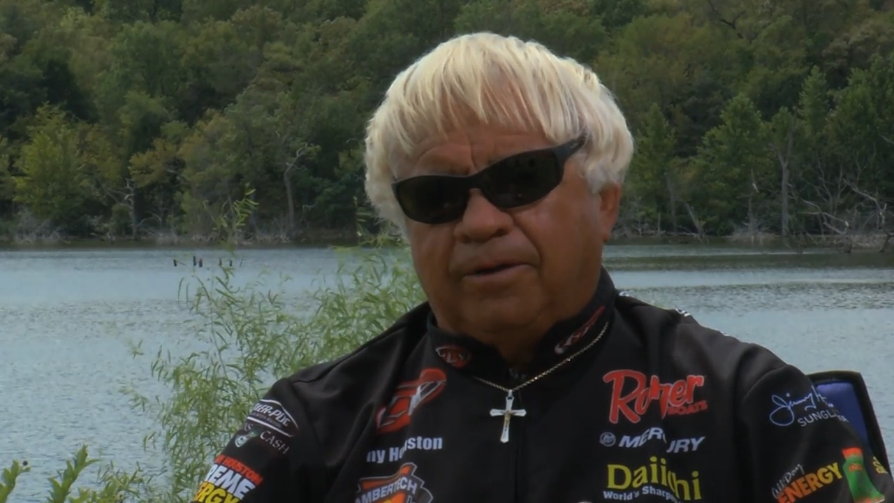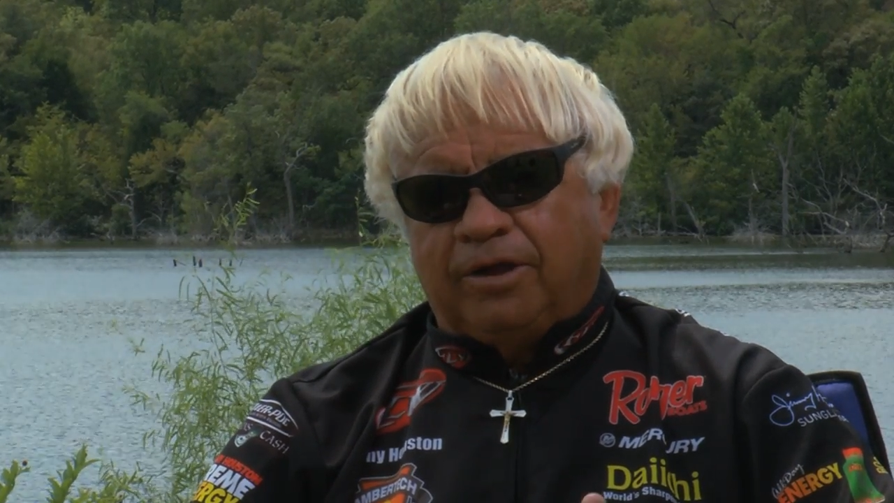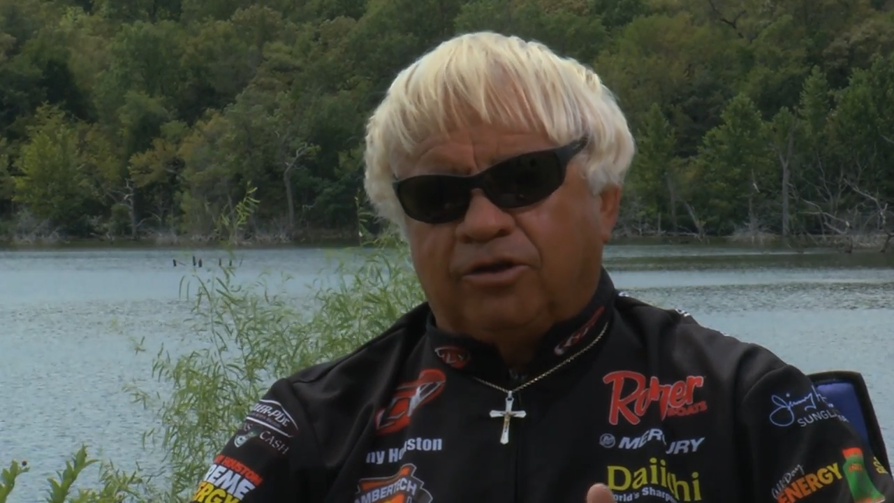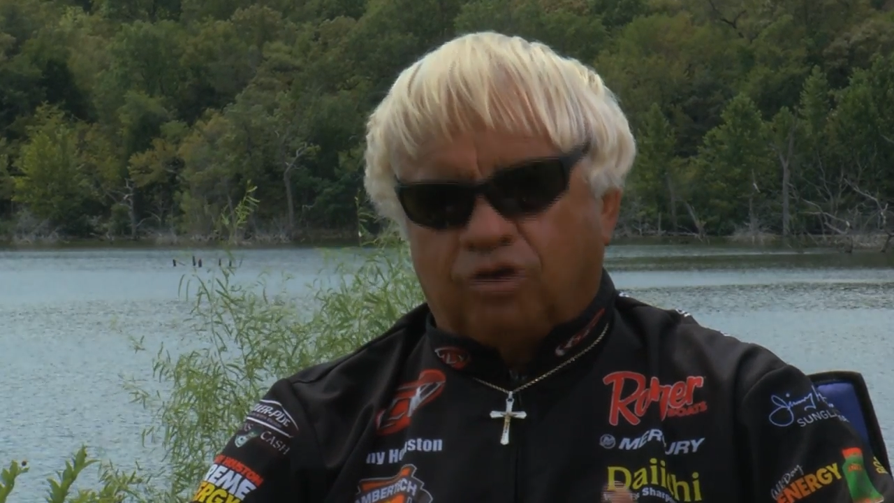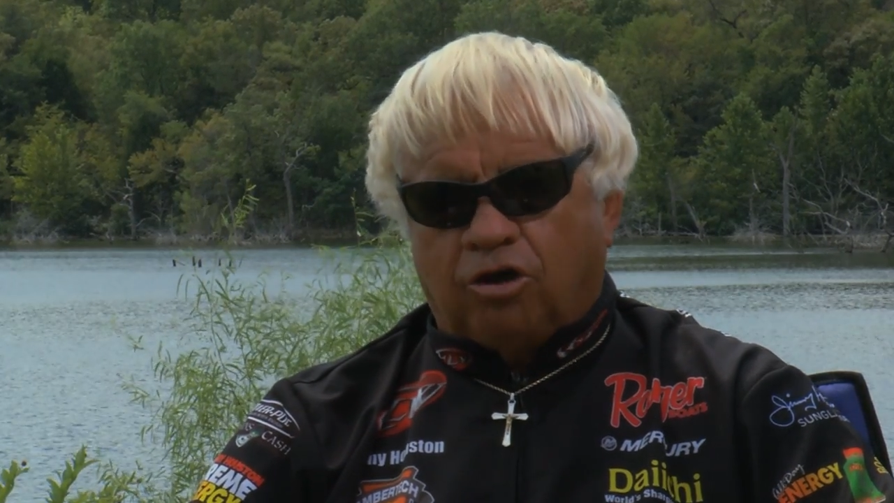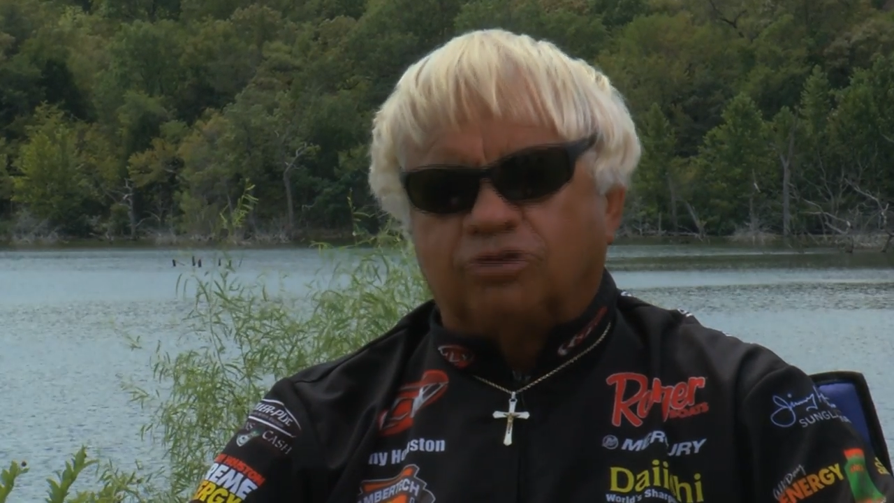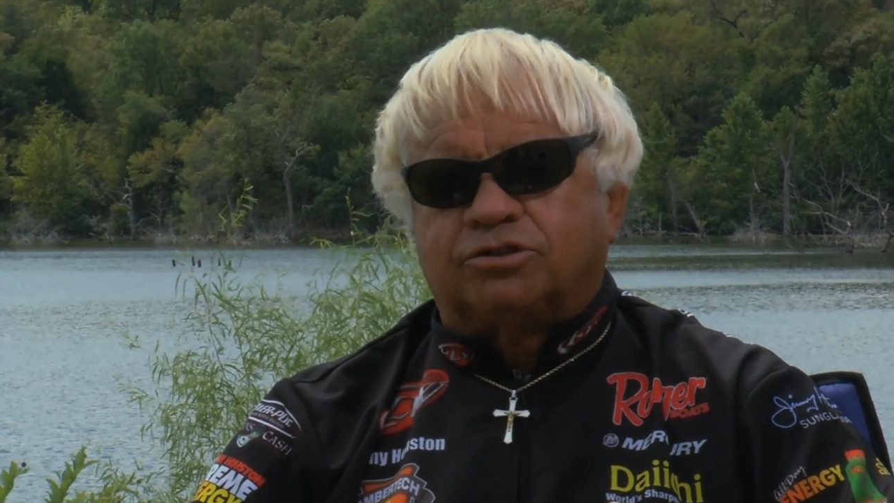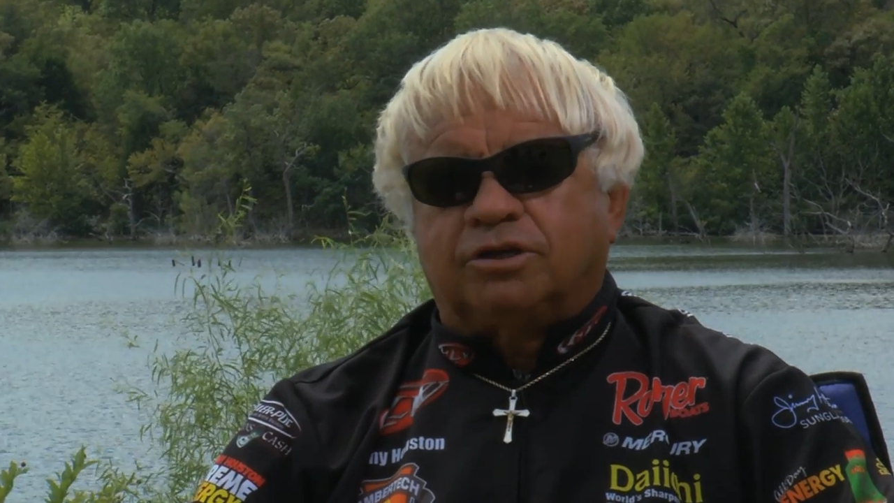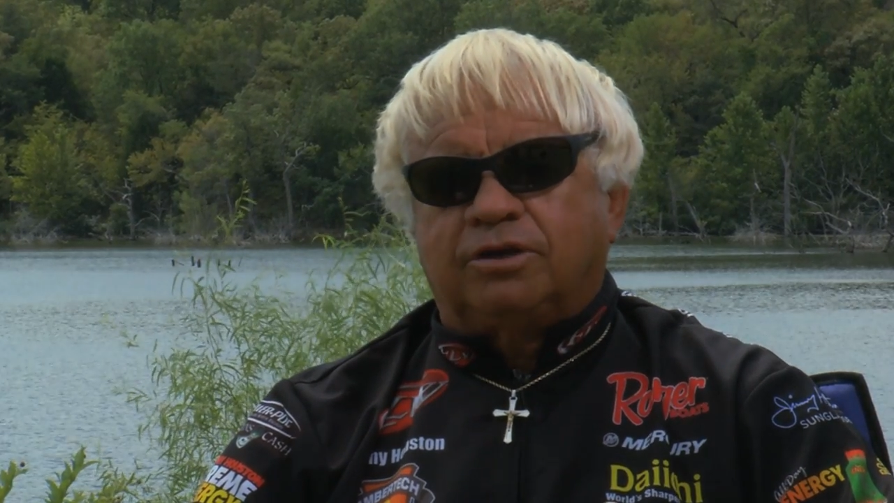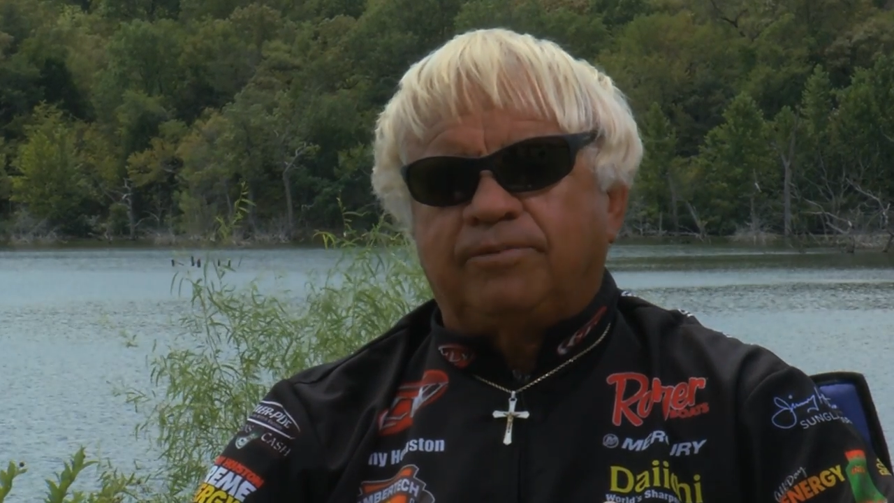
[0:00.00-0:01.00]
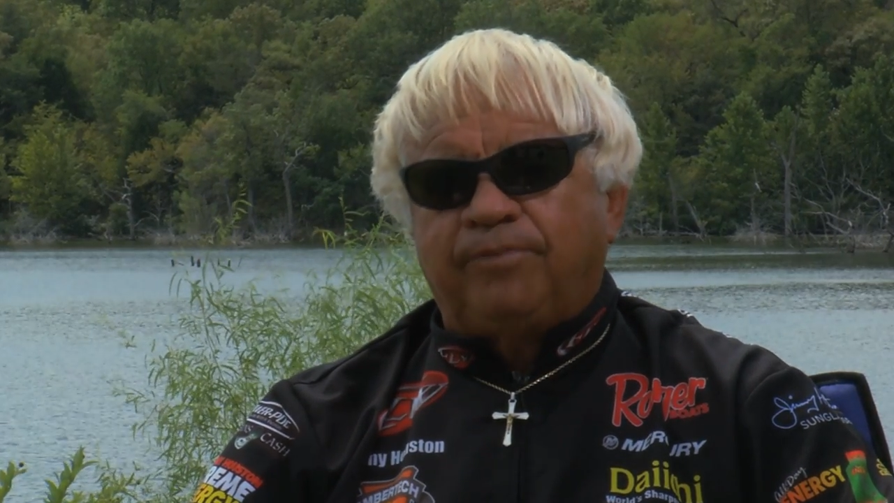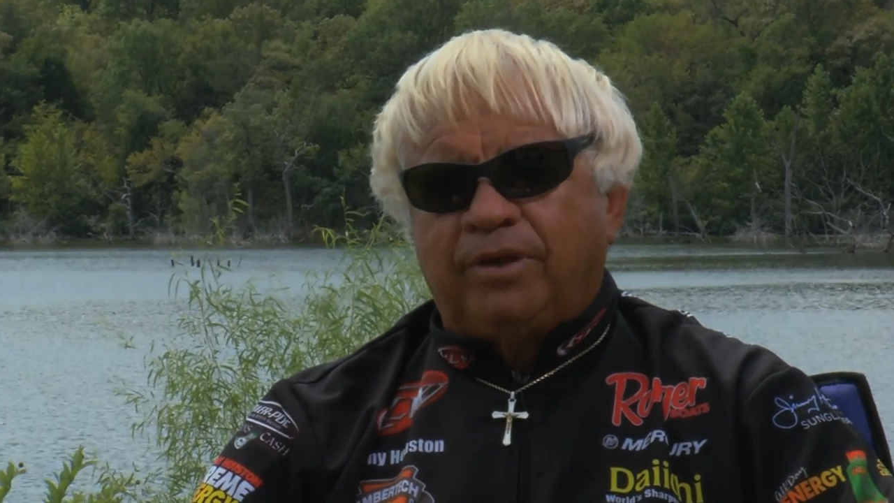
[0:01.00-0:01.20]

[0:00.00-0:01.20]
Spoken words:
in Tulsa,